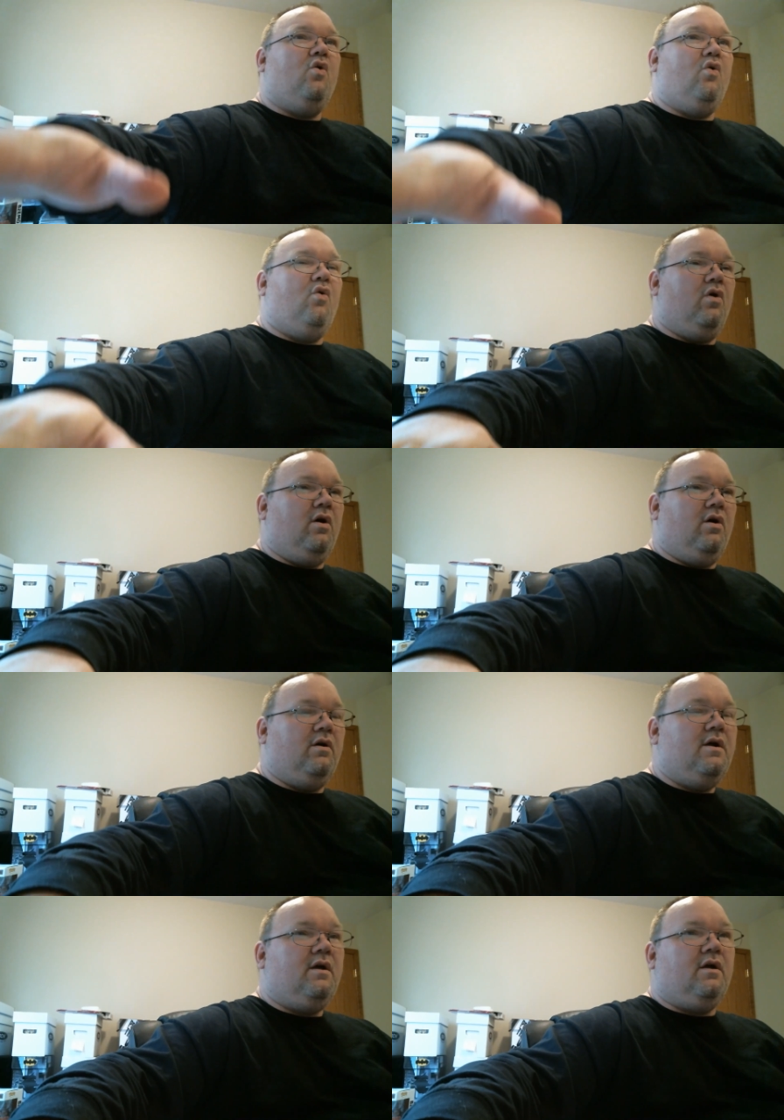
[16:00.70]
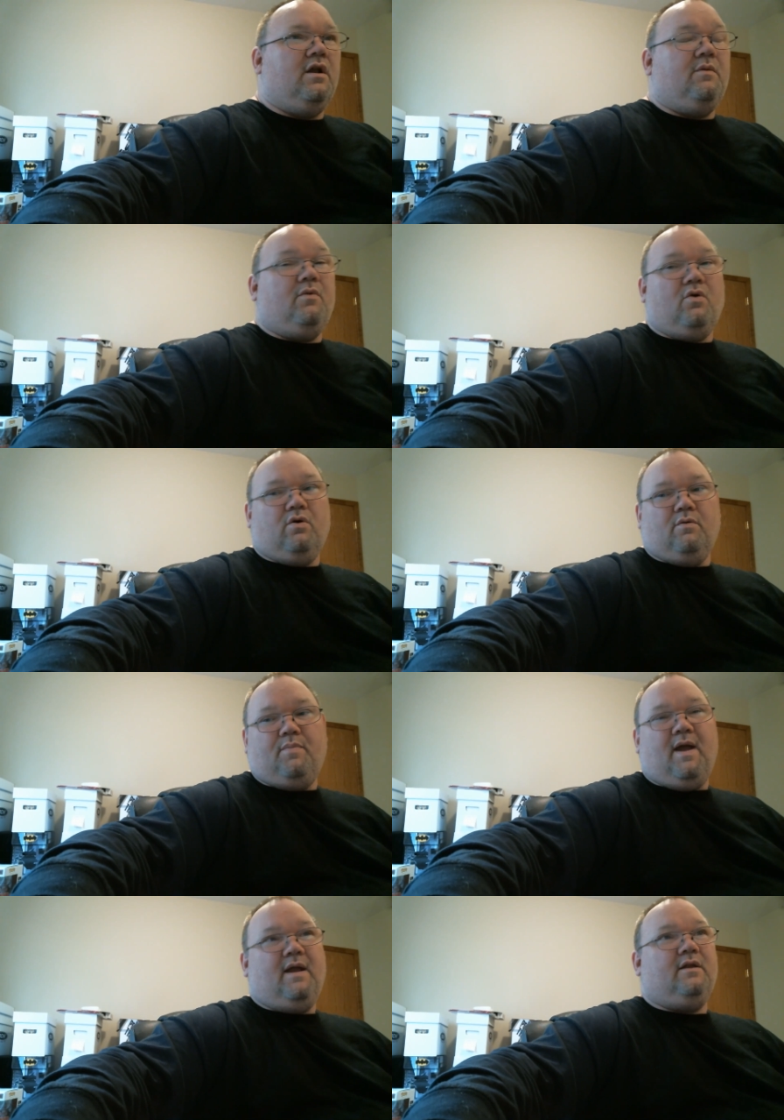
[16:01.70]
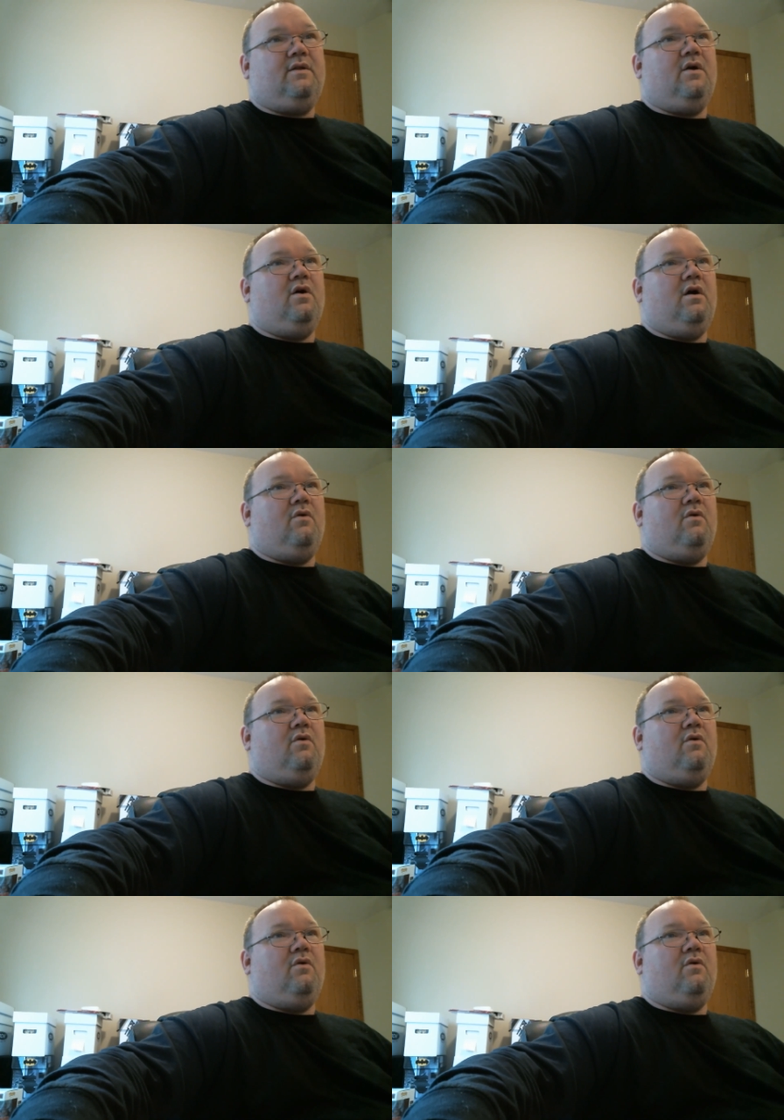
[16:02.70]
or you're gonna or paying uh,